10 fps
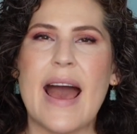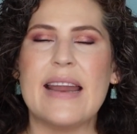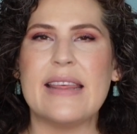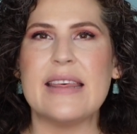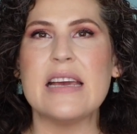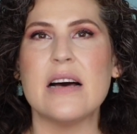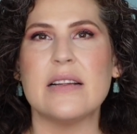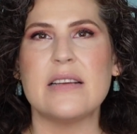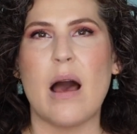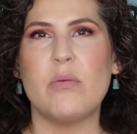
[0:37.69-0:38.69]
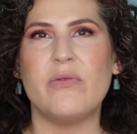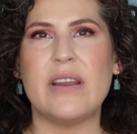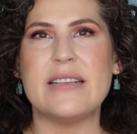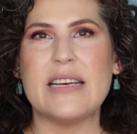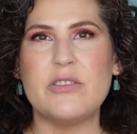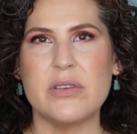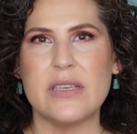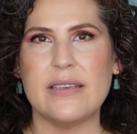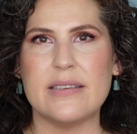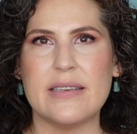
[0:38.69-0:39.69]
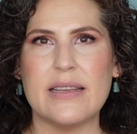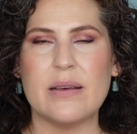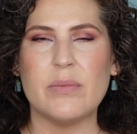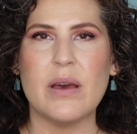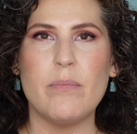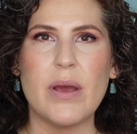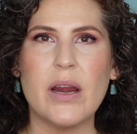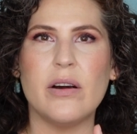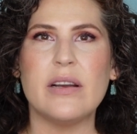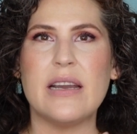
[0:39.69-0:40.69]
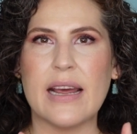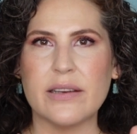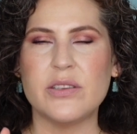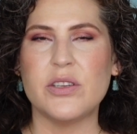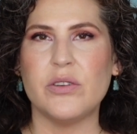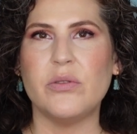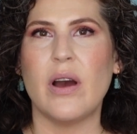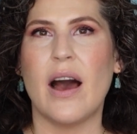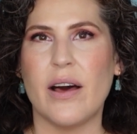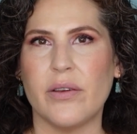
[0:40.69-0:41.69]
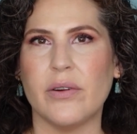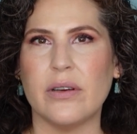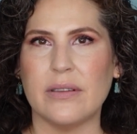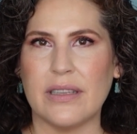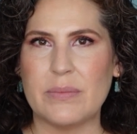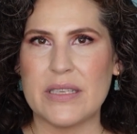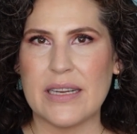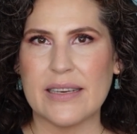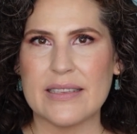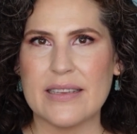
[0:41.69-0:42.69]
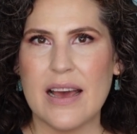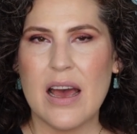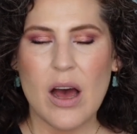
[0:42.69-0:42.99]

And I think on top of it, it's interesting to see them compared next to other lipsticks.